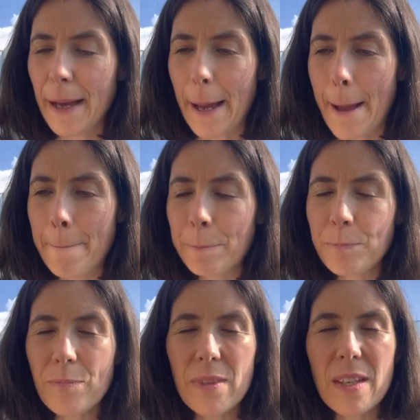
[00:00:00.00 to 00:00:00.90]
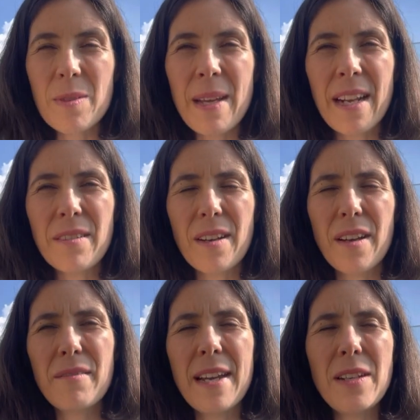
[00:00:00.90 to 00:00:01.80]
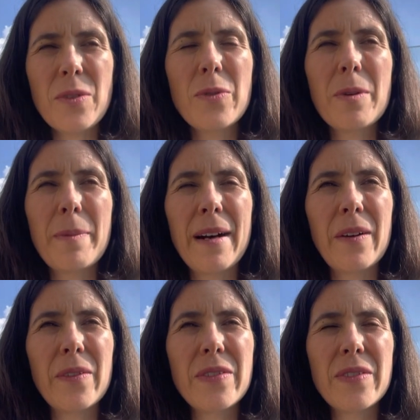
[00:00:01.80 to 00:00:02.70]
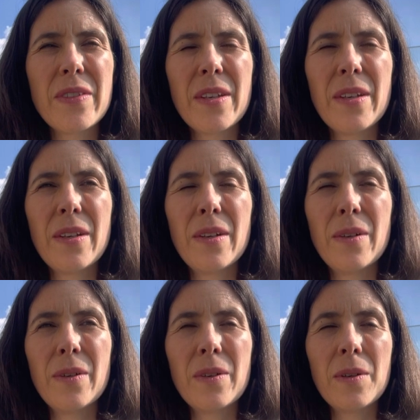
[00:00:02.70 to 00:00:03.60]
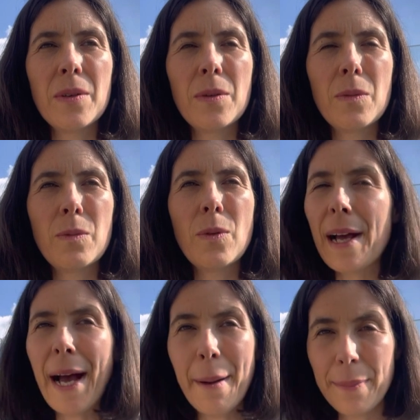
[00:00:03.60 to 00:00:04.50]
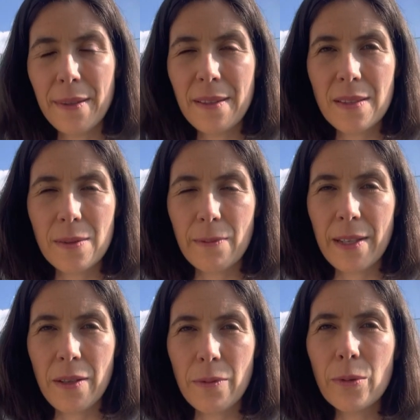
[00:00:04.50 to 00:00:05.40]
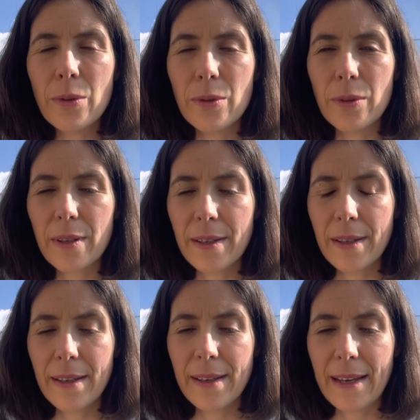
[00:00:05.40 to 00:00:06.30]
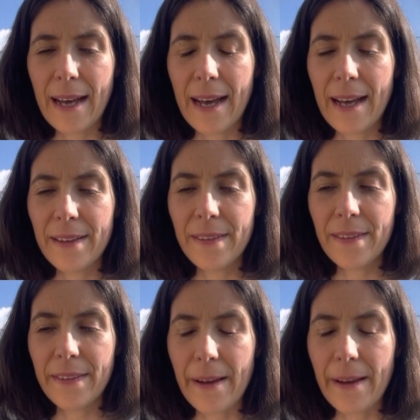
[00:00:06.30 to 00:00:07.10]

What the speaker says: So we had a great talk about what happens when you walk, and